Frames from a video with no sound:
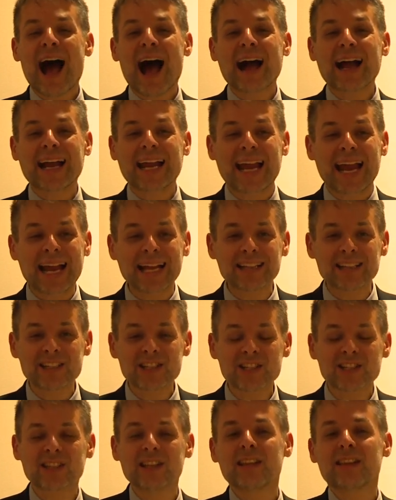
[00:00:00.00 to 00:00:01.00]

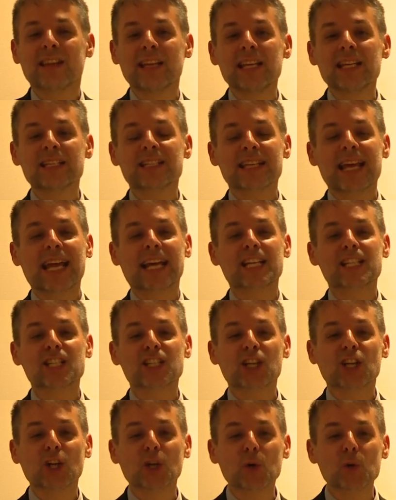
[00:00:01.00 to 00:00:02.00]
against this
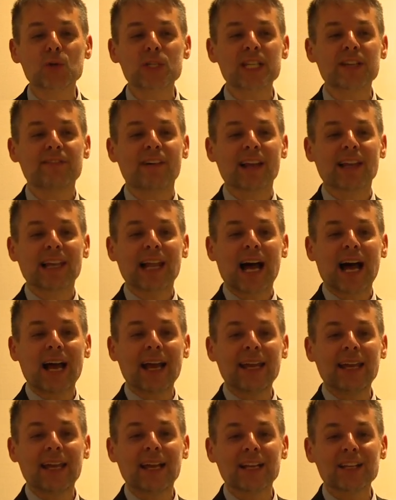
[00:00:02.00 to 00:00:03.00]
exclusive
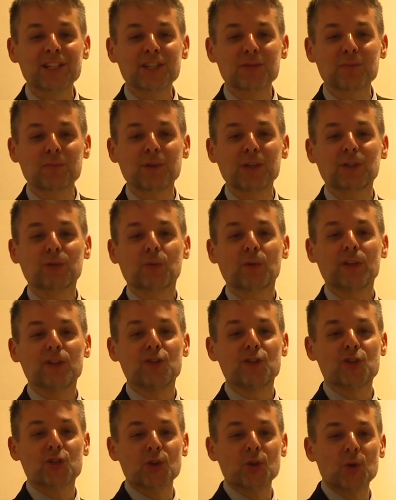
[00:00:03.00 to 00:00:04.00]
alliance
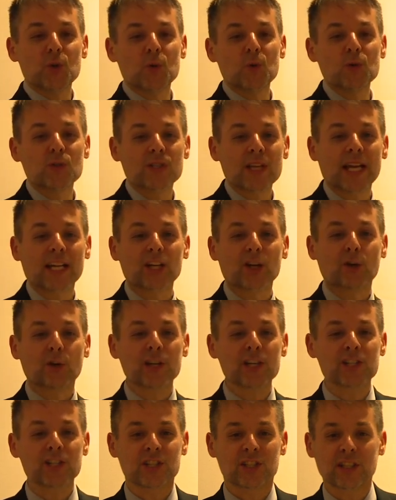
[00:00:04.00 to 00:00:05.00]
between Jews and
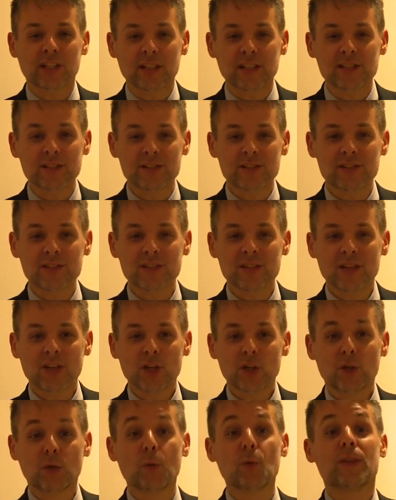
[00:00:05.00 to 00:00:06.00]
Christians
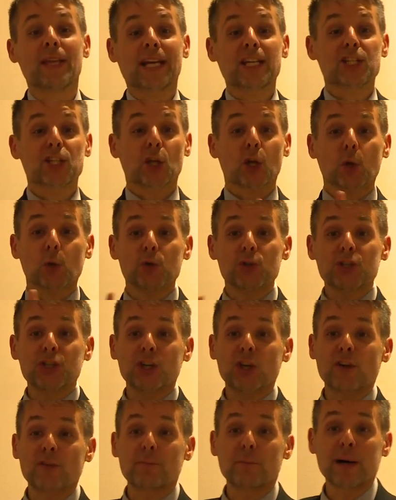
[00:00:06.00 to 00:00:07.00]
to the
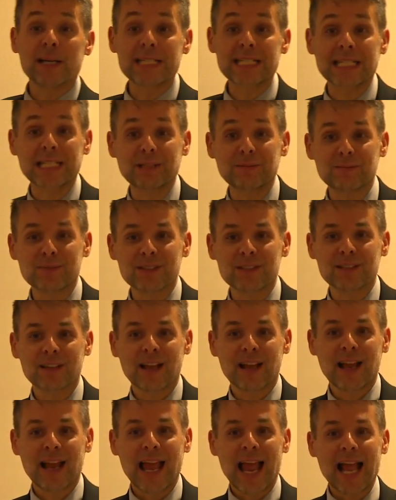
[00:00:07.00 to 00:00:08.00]
exclusion of Muslims.
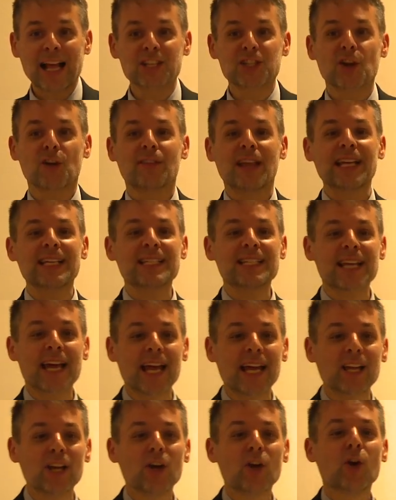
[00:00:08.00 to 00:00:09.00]
And so they
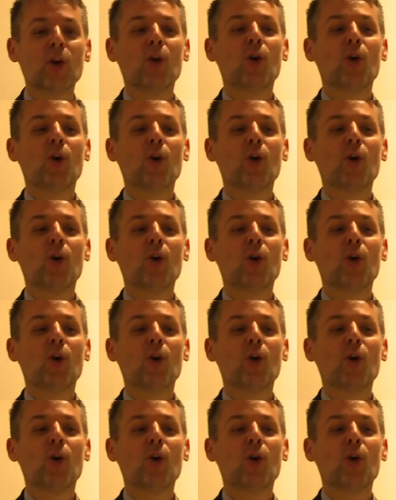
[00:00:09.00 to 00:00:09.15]
say,